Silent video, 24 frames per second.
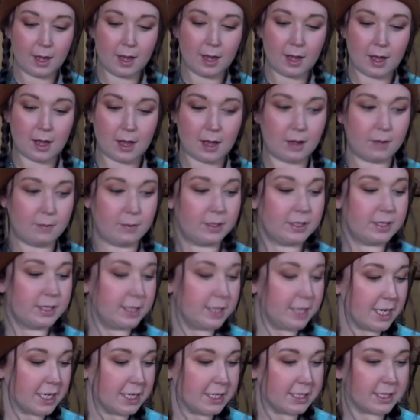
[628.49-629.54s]
Uh, but
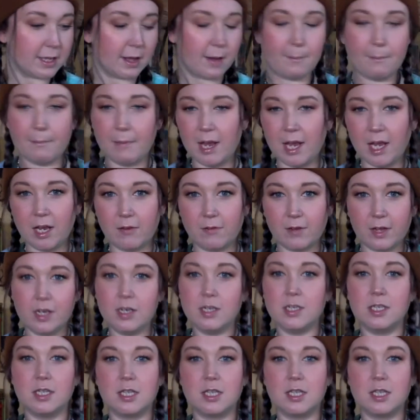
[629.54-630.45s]
today's main event,